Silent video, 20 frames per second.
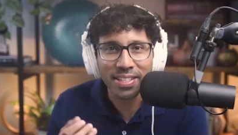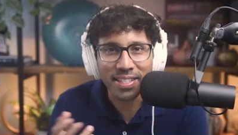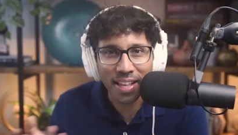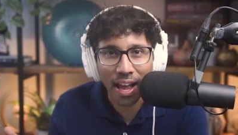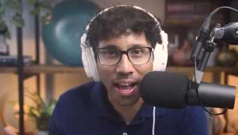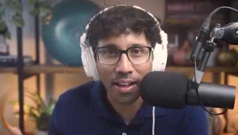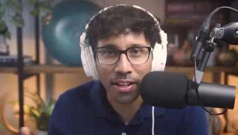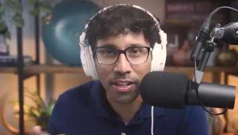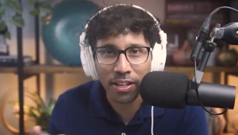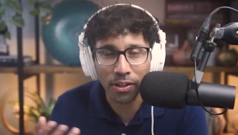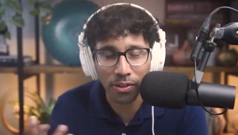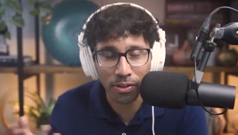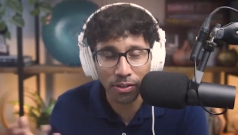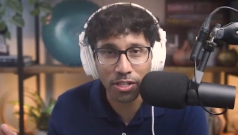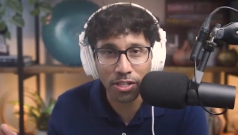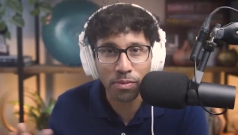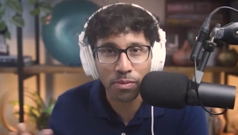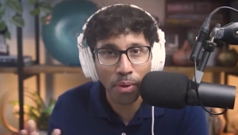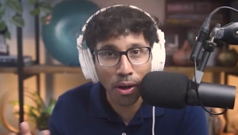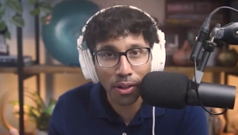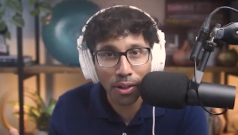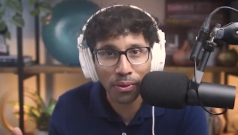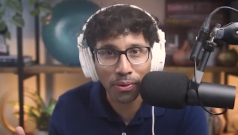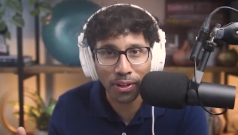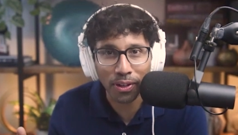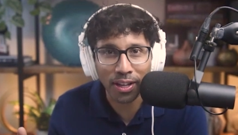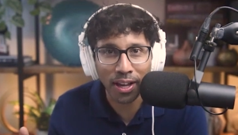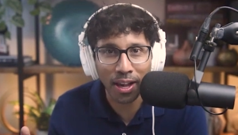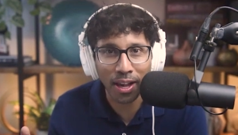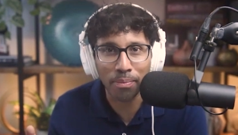these smaller
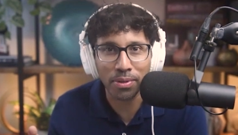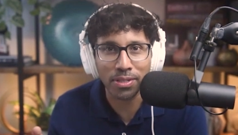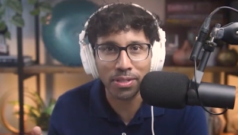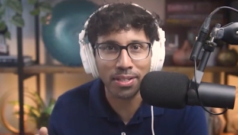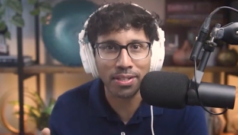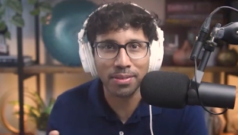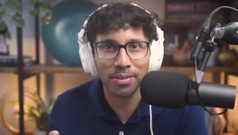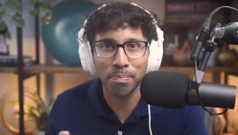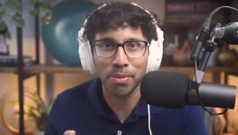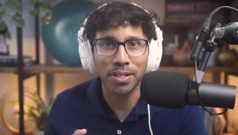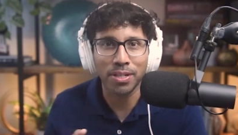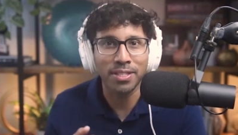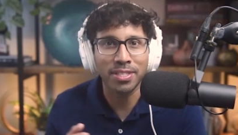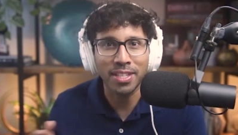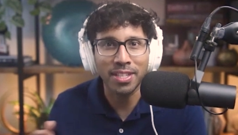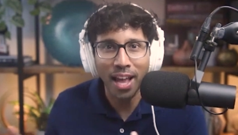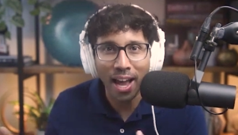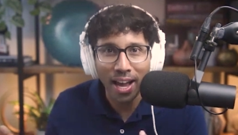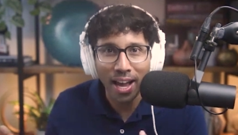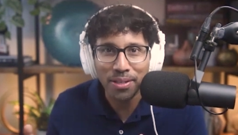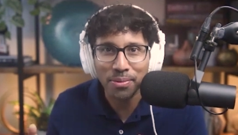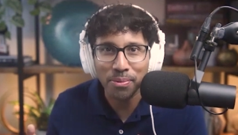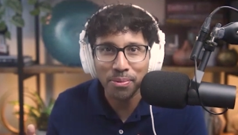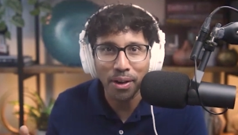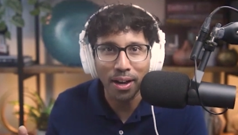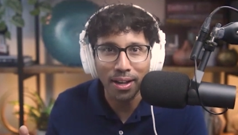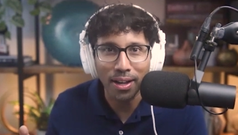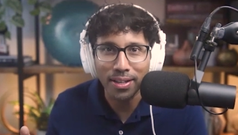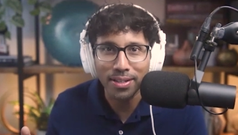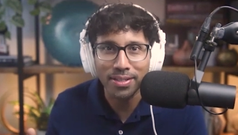campuses, but
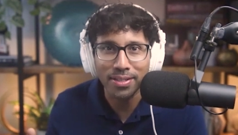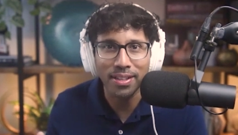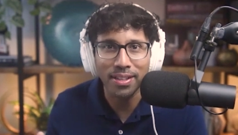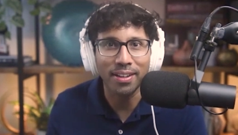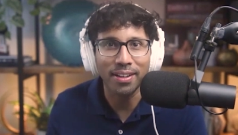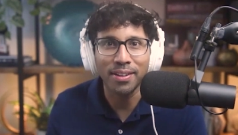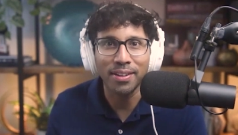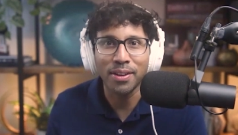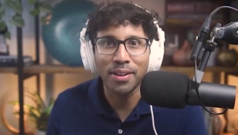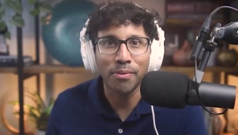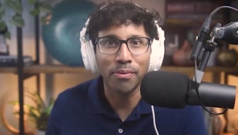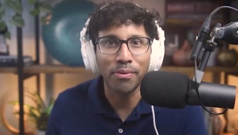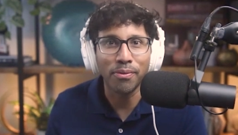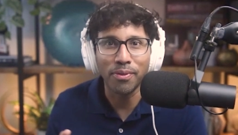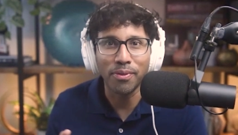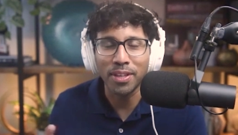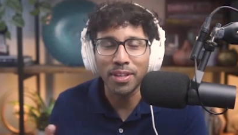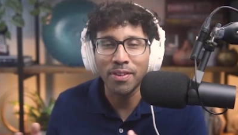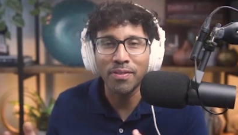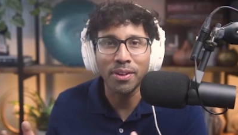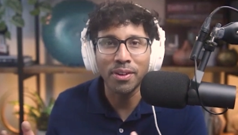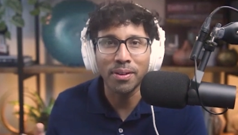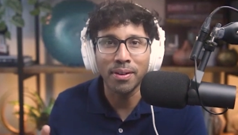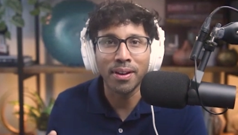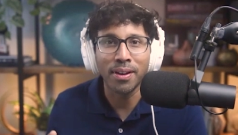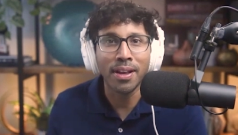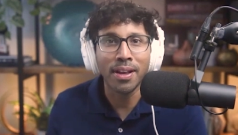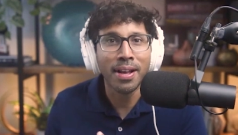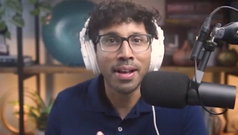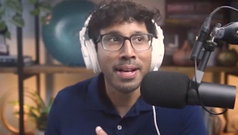size-wise and
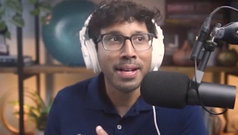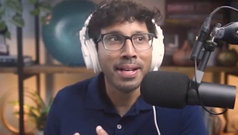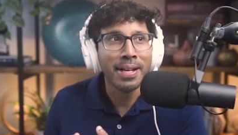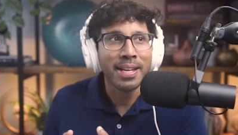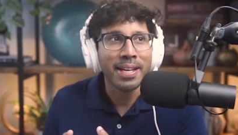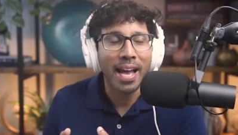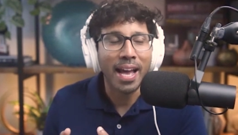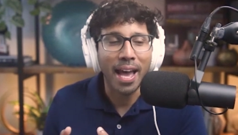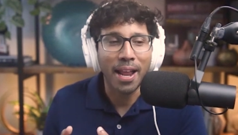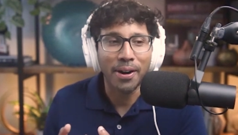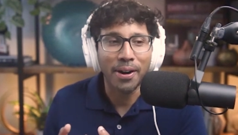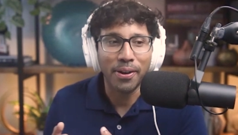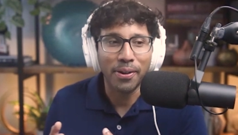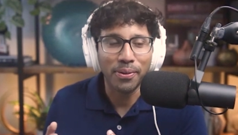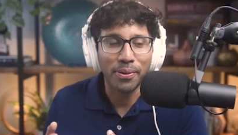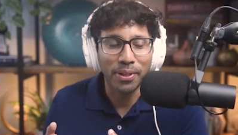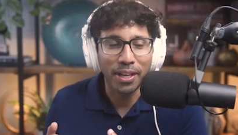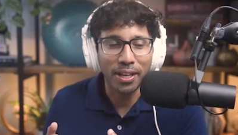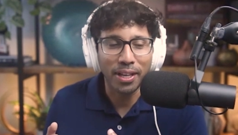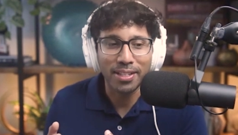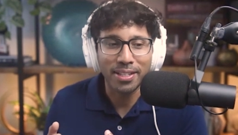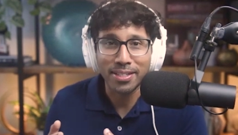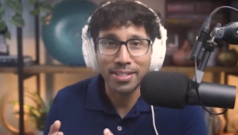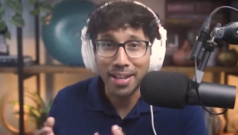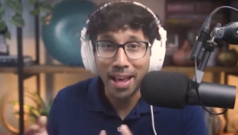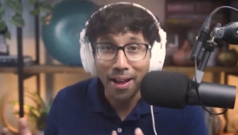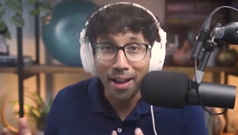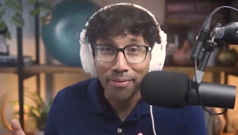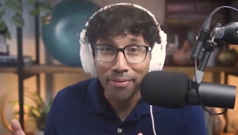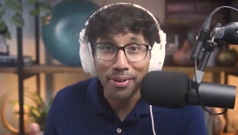even I don't know, like
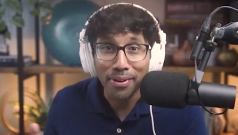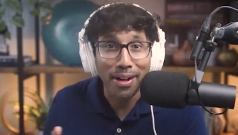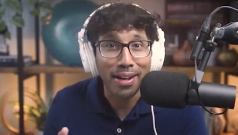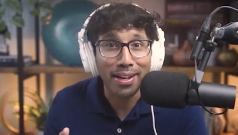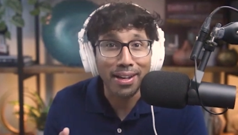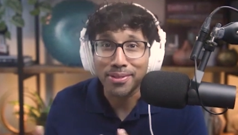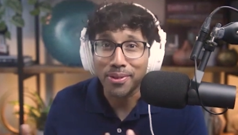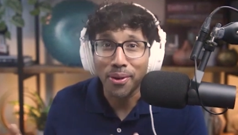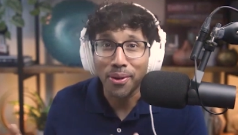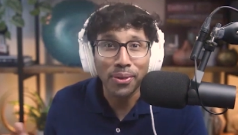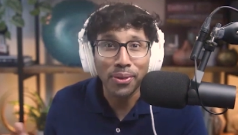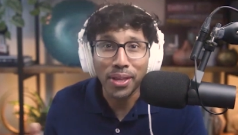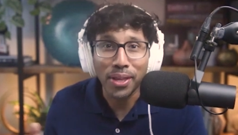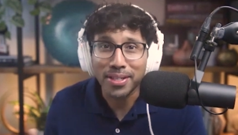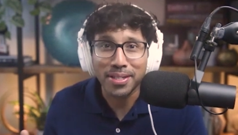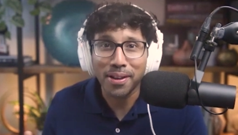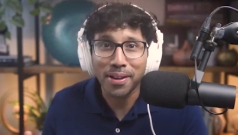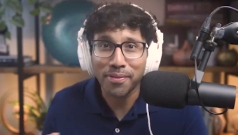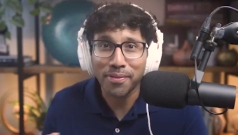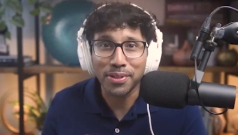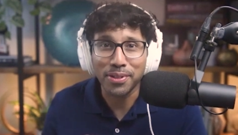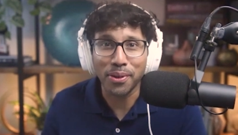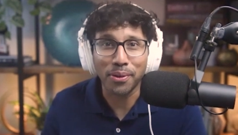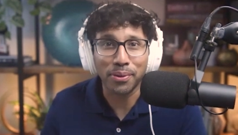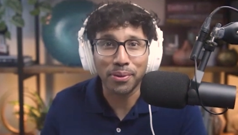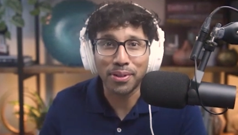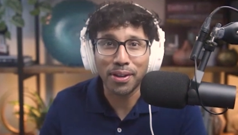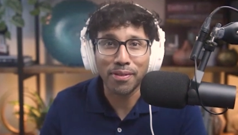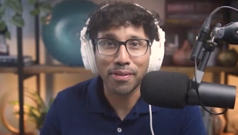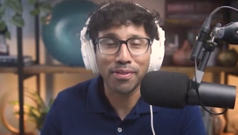staff-wise, all that stuff is all
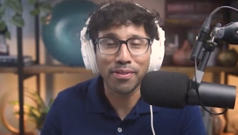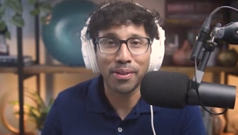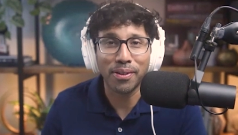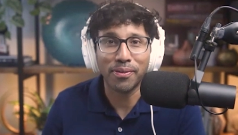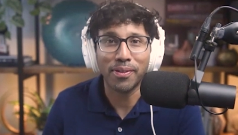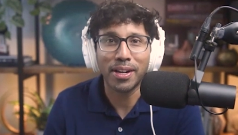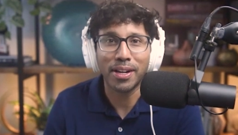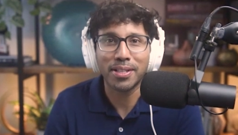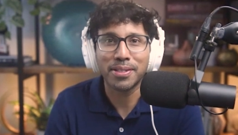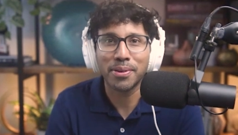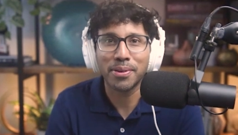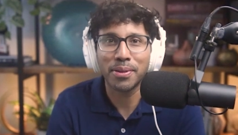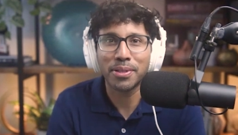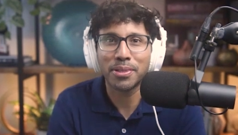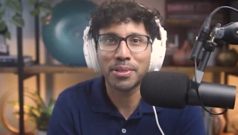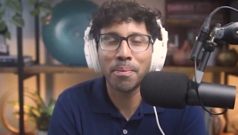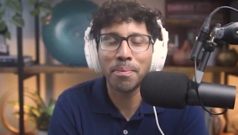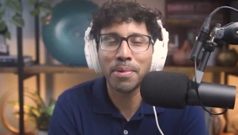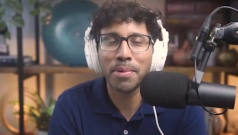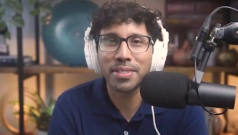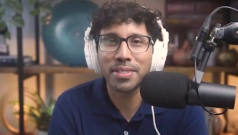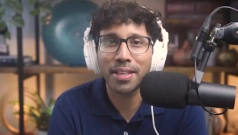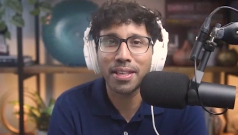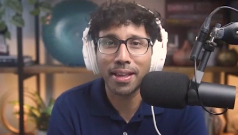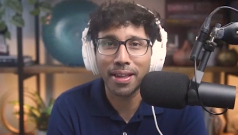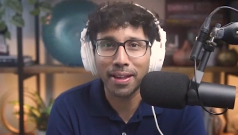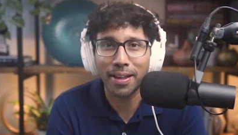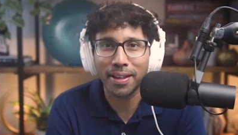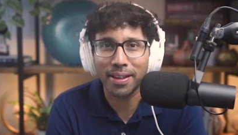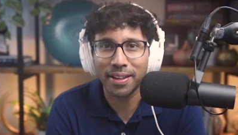different, right? So it's almost
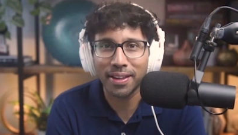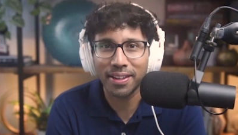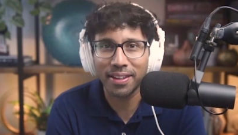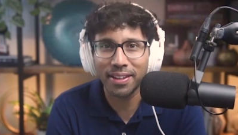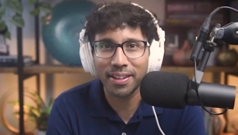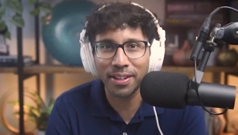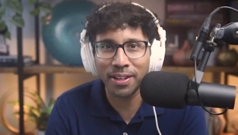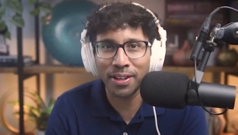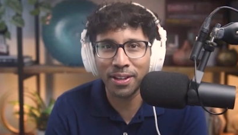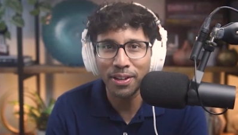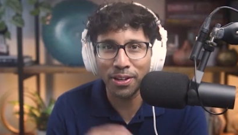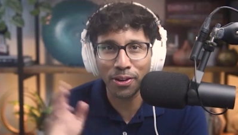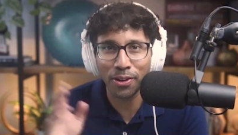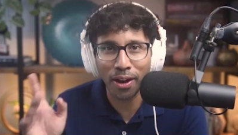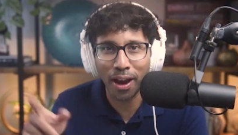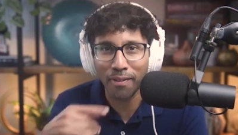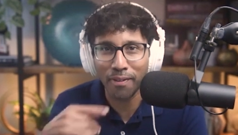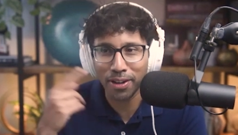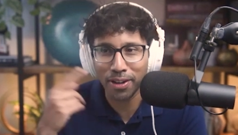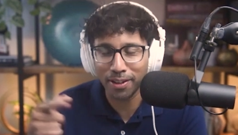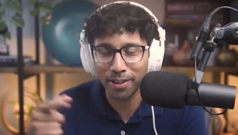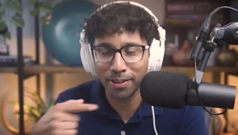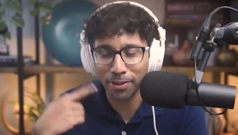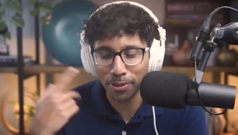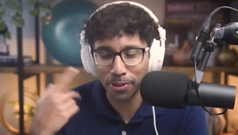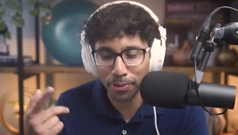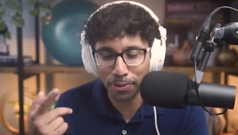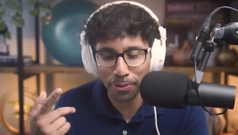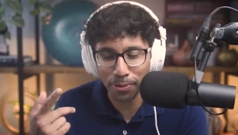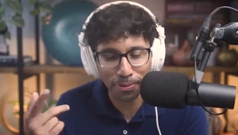like you're having to
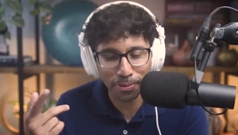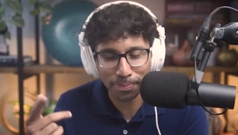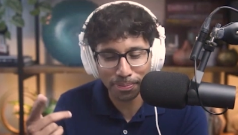do,